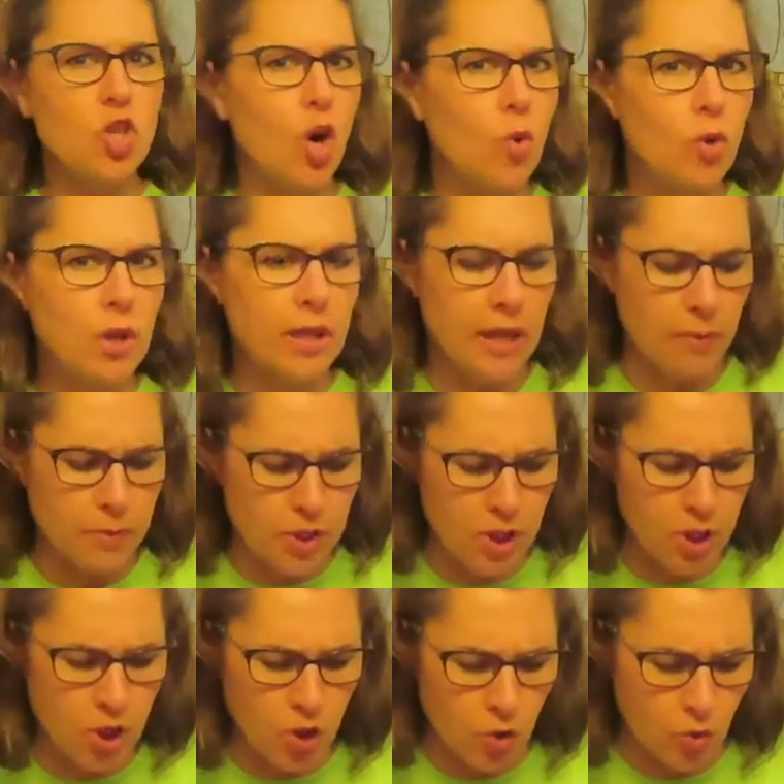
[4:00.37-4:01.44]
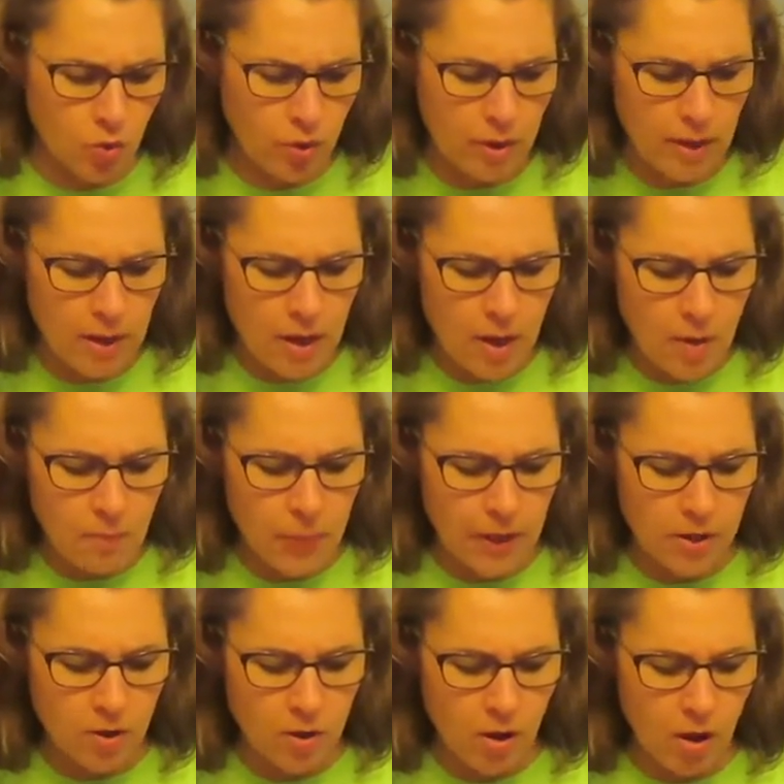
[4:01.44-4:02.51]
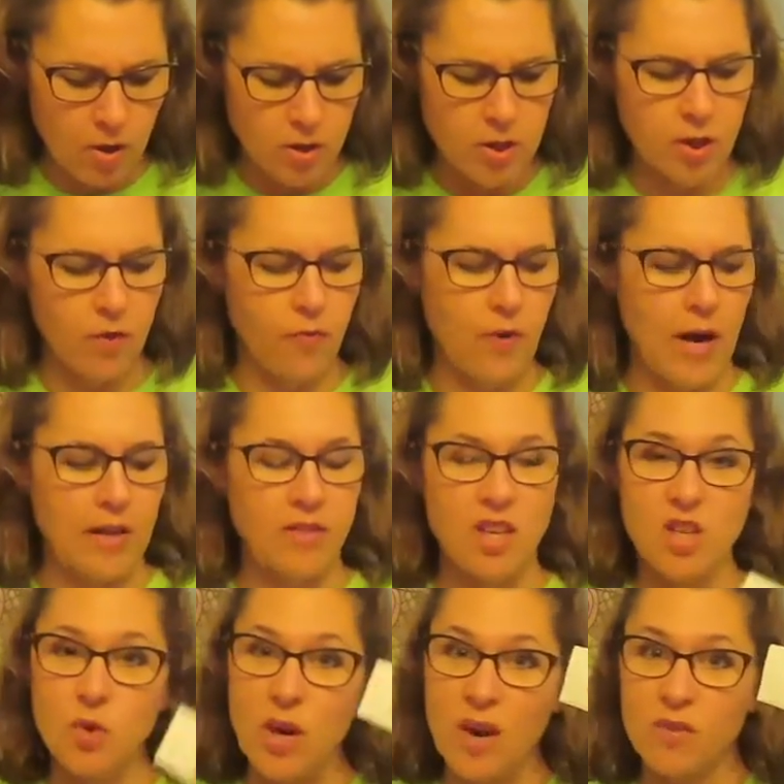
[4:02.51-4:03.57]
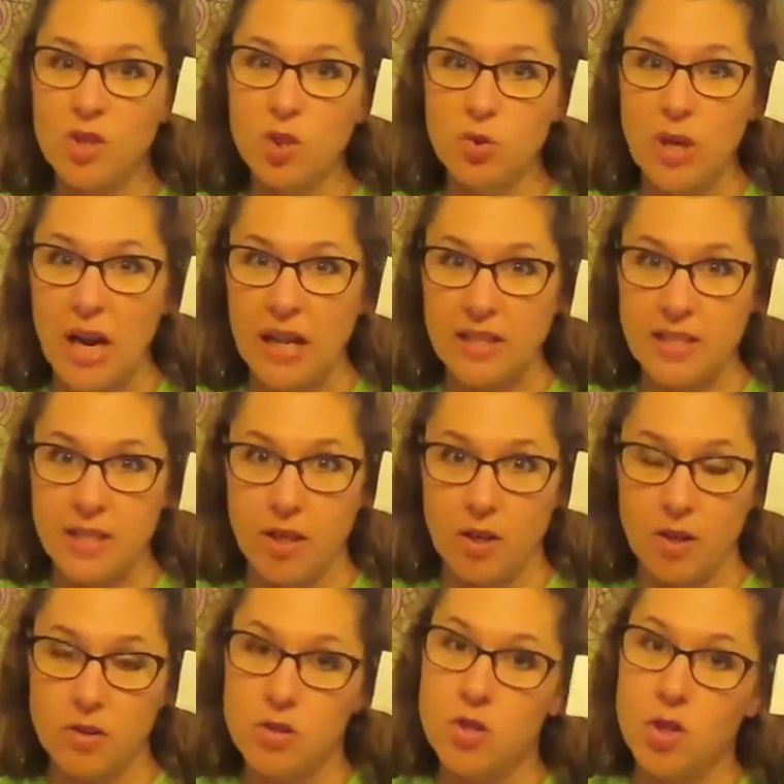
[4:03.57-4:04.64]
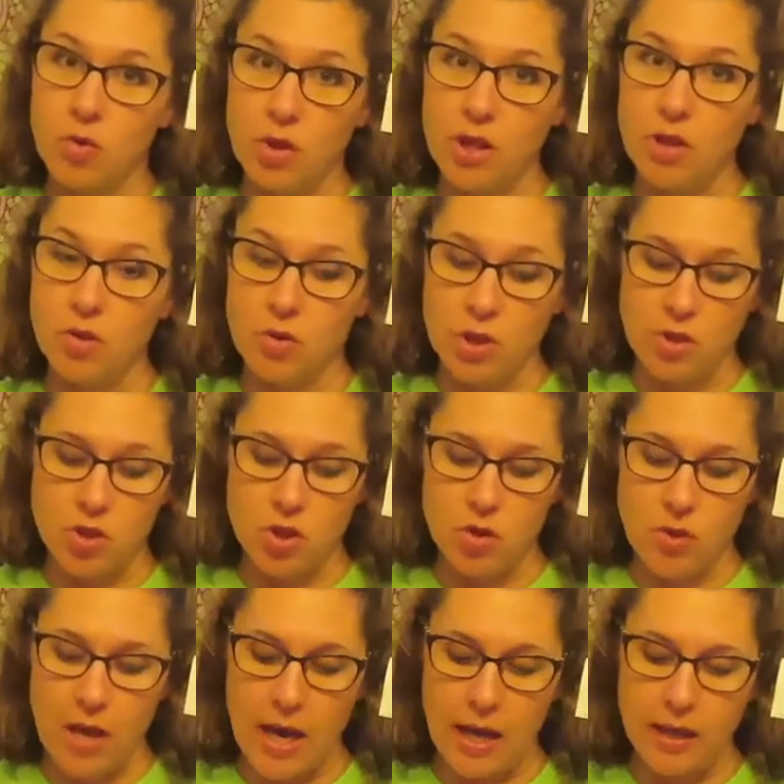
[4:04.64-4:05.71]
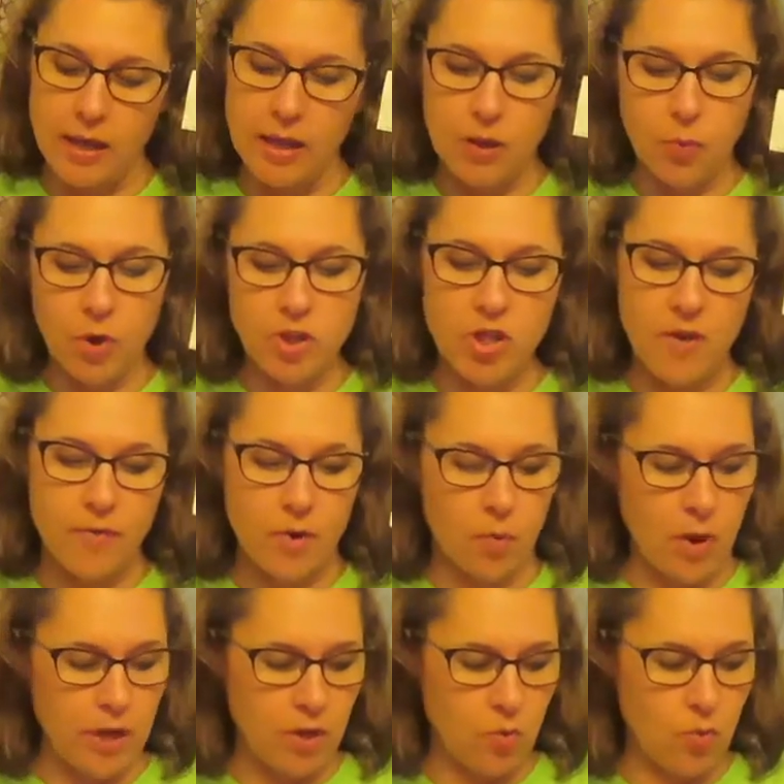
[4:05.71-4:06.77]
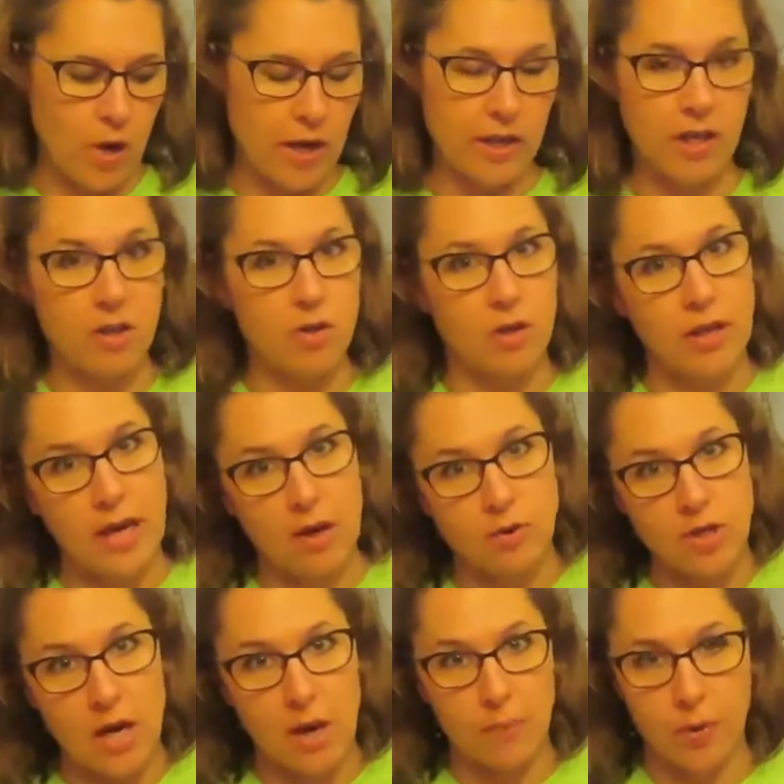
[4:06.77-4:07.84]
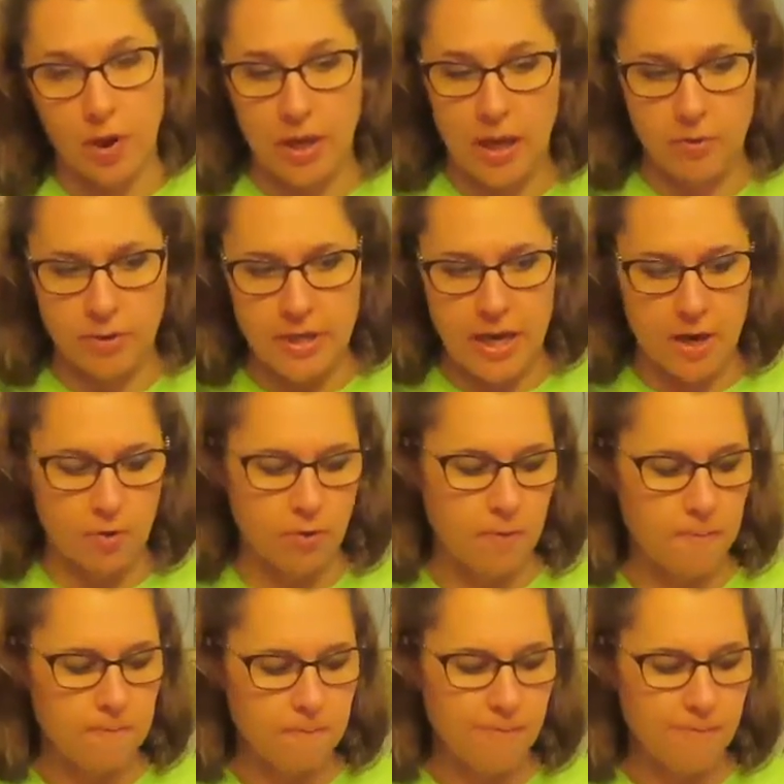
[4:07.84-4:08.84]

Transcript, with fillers: totally up to you. But you'll also find that you have blue dots here so that you can do that whichever way you want, either count up or count down.